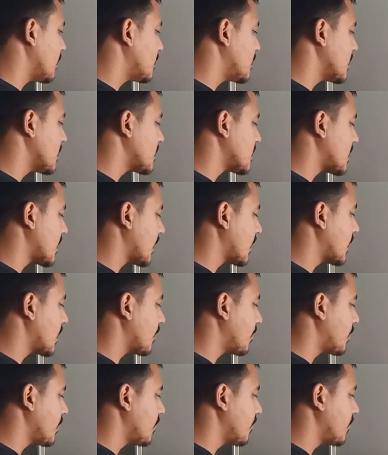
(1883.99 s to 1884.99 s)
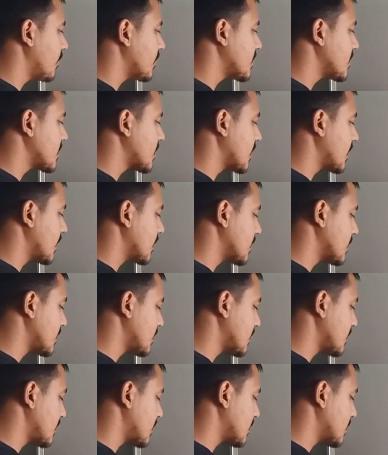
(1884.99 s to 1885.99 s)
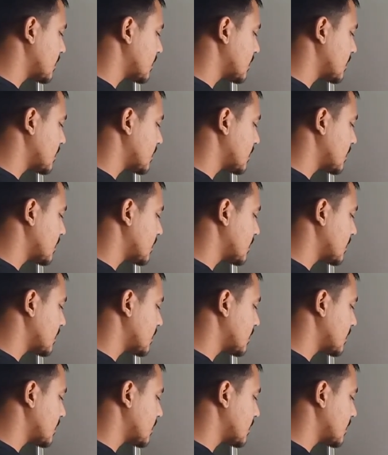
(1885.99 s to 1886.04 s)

Just like the previous case,